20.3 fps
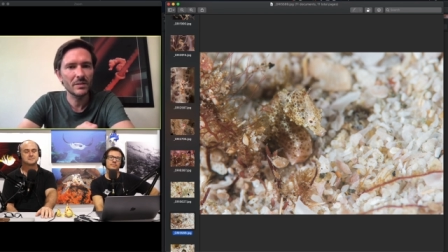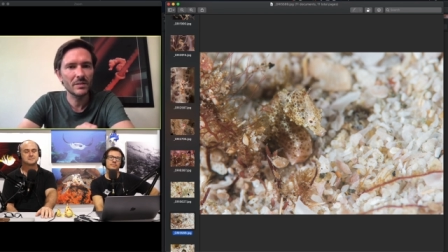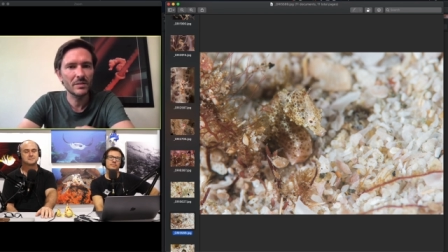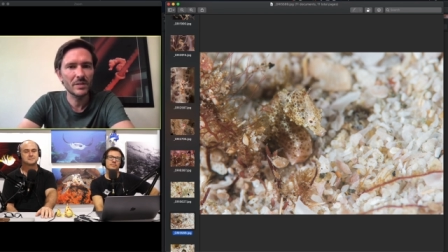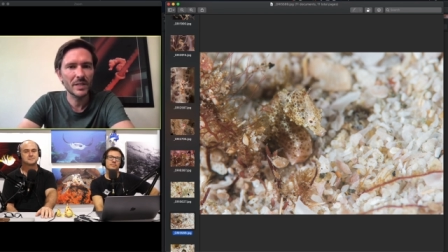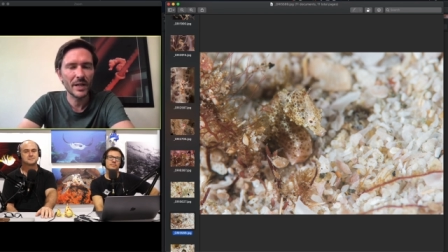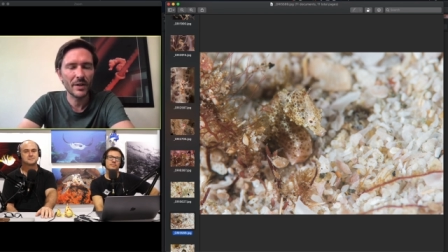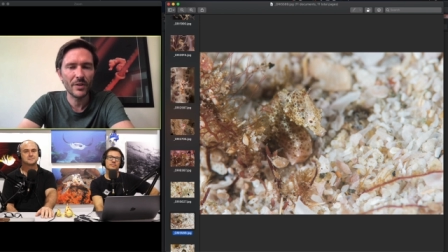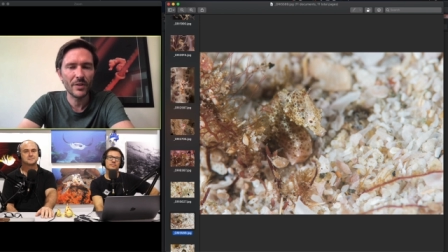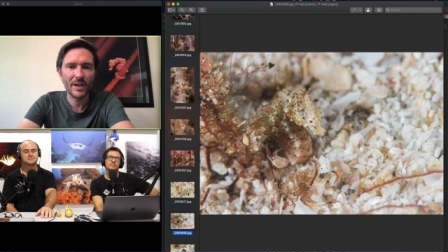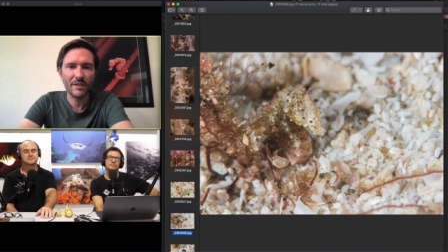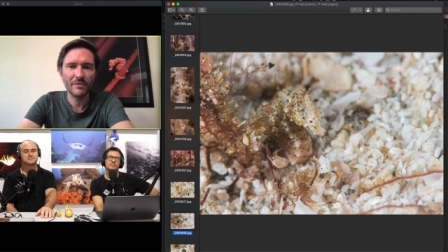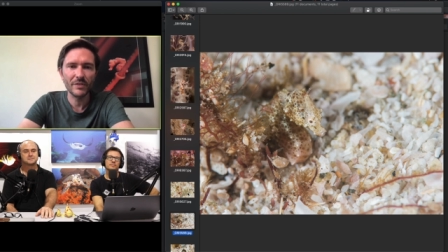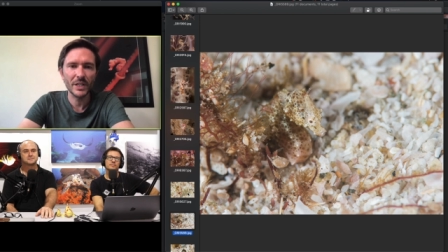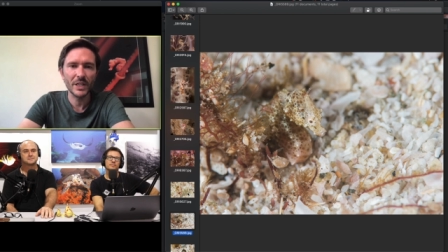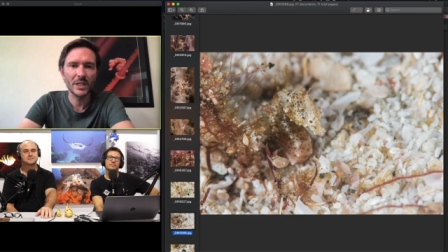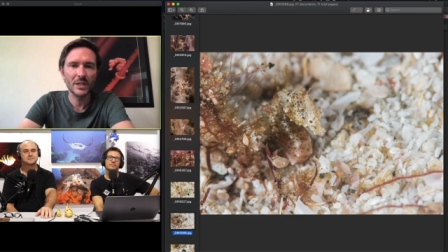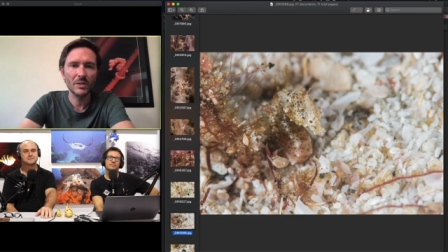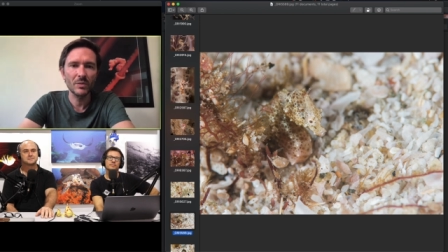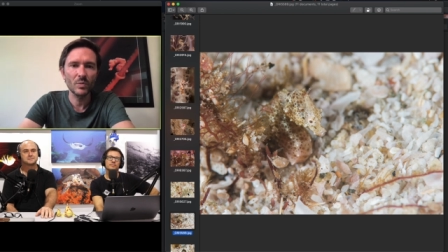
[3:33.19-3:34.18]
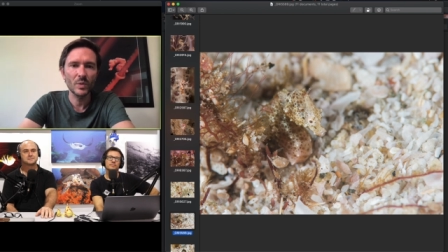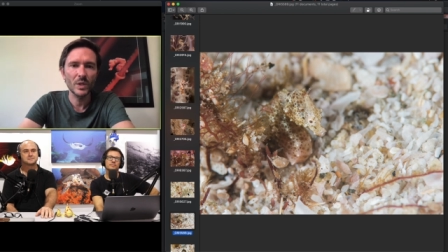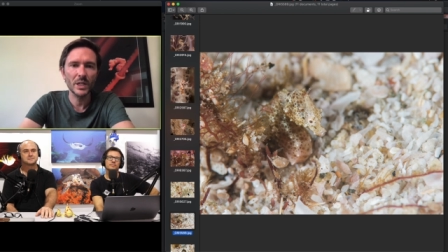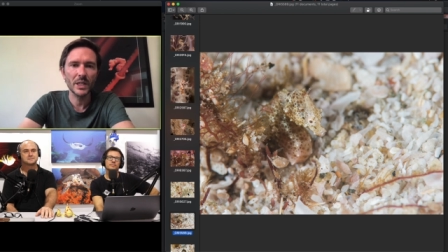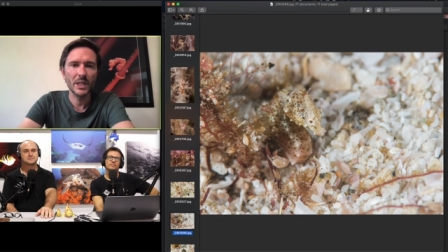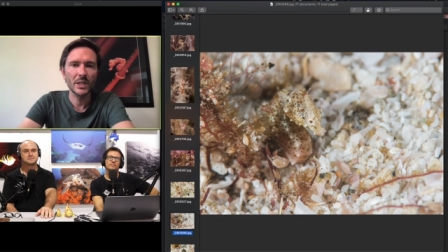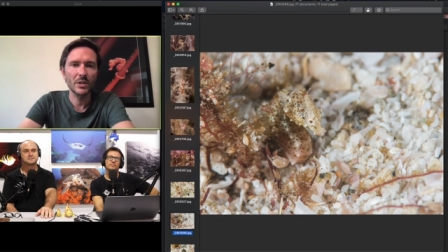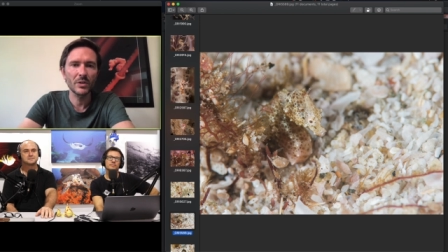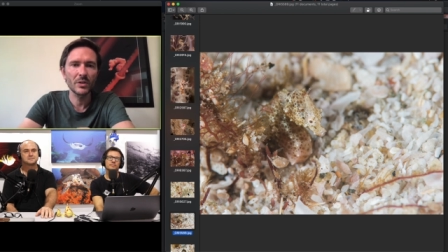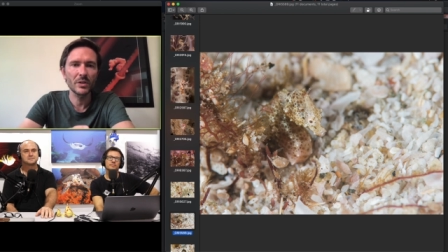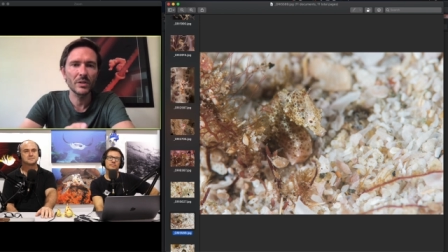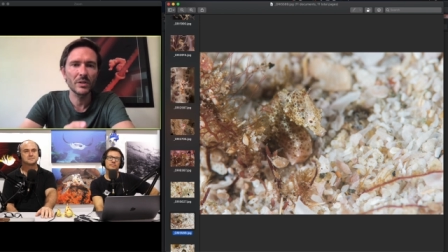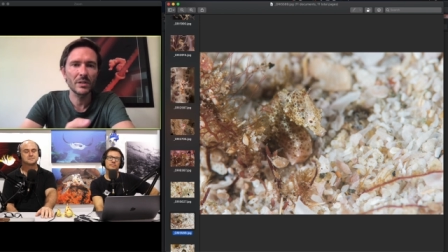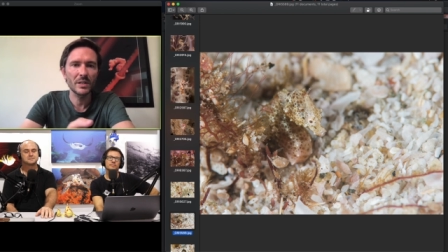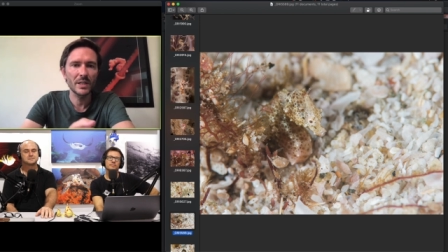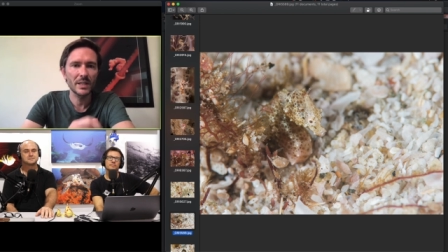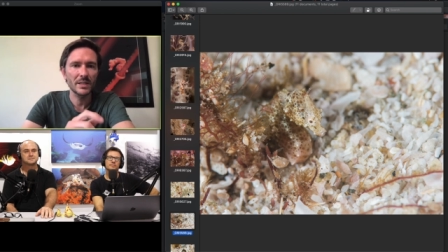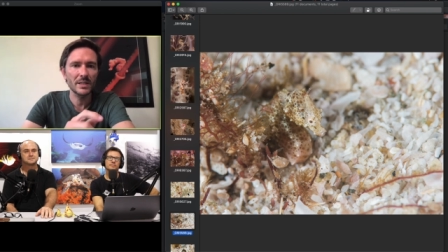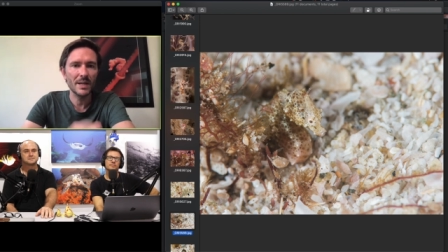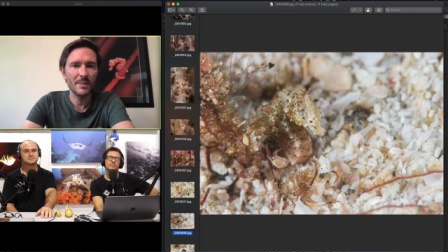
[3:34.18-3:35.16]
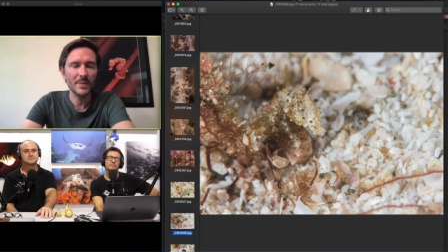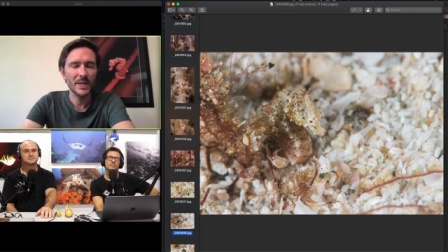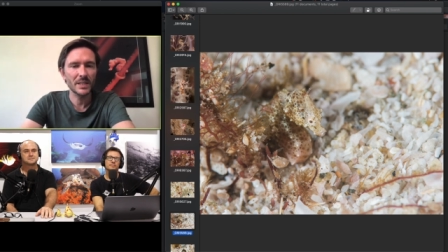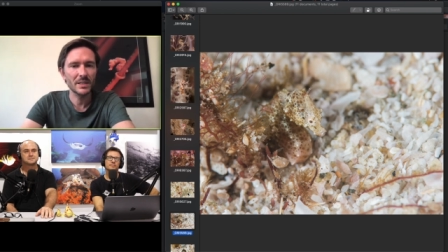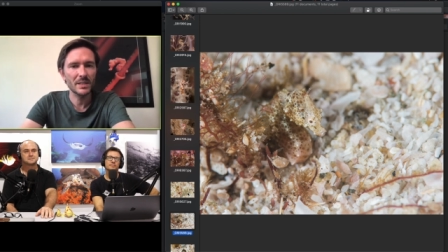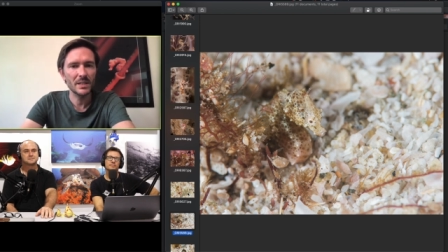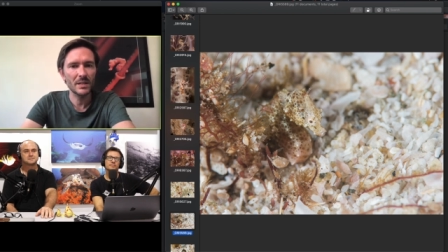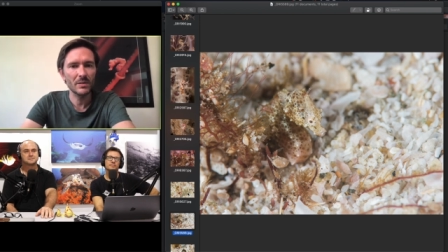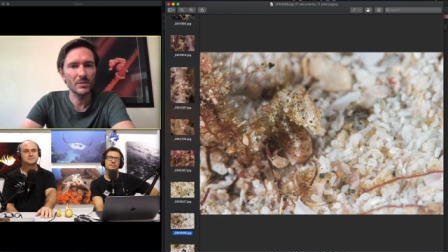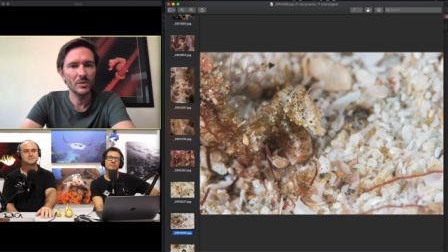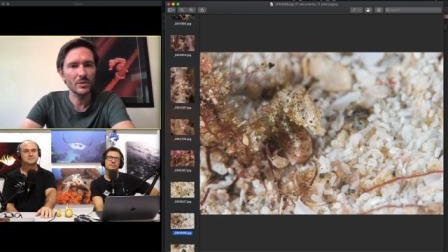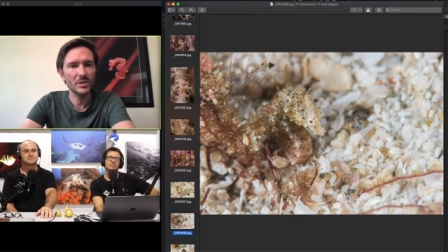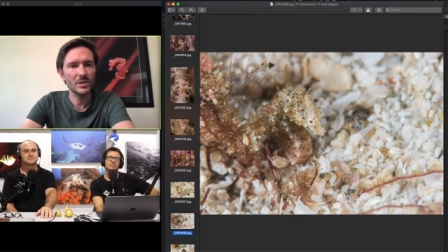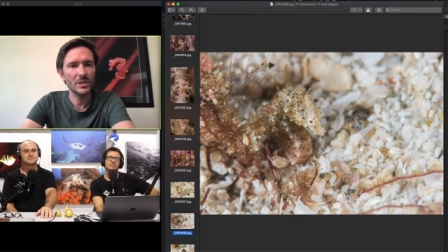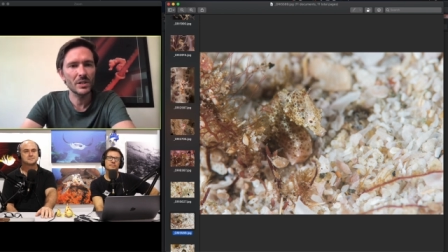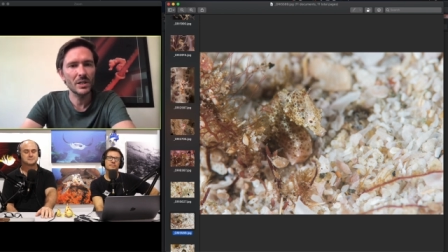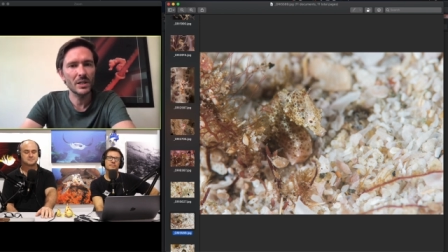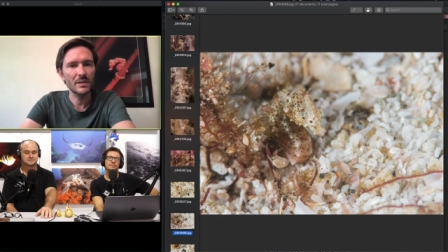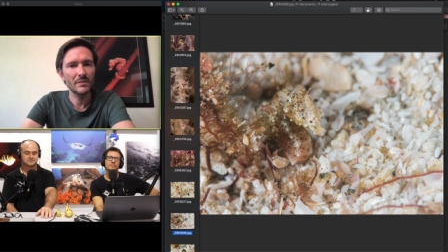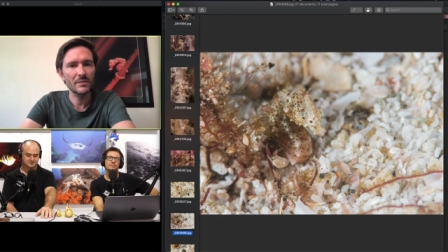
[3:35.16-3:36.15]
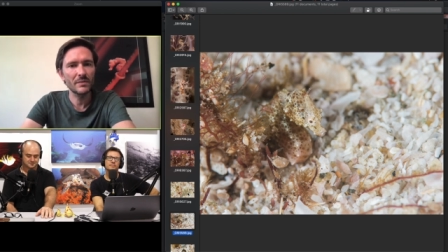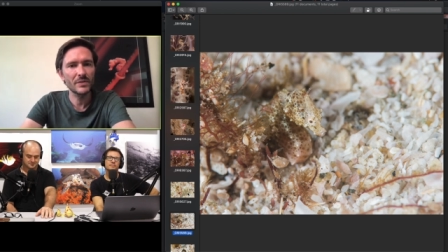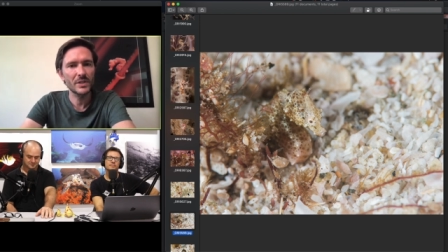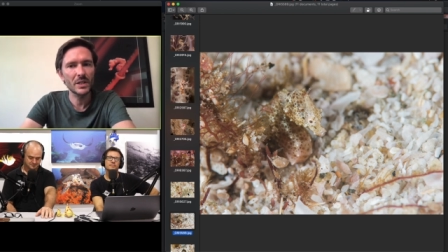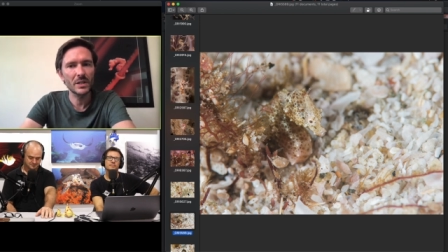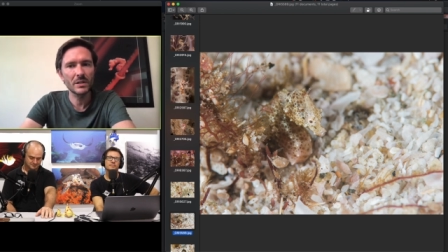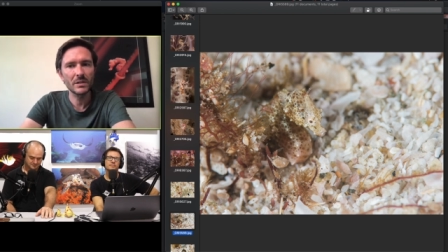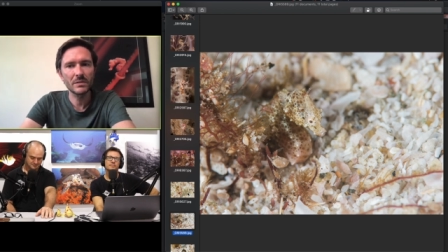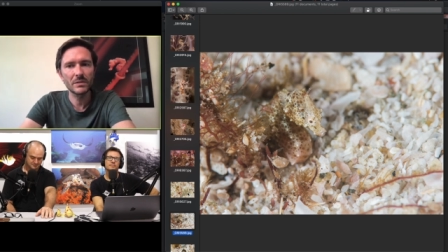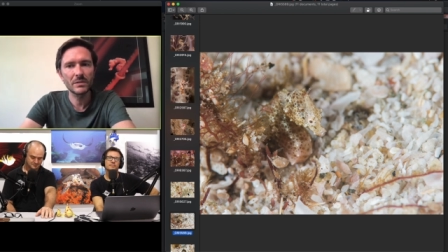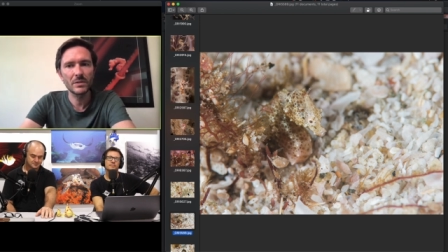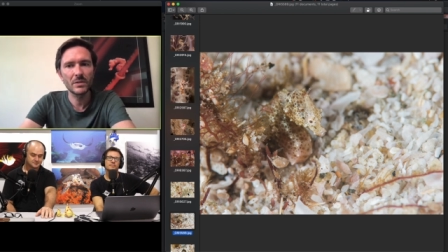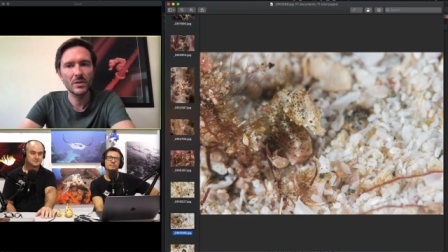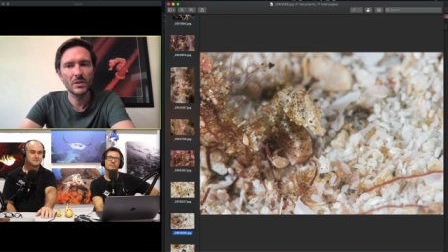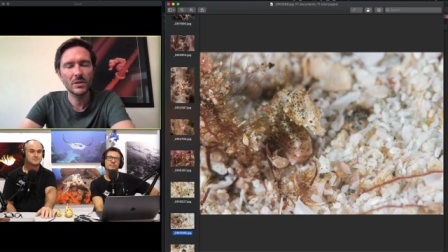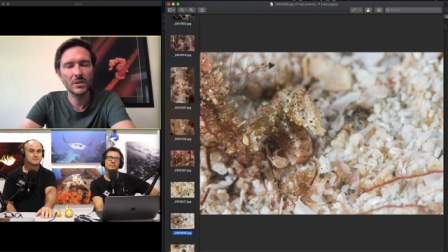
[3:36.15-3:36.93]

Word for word: South African working on the endemic seahorse that lives in uh,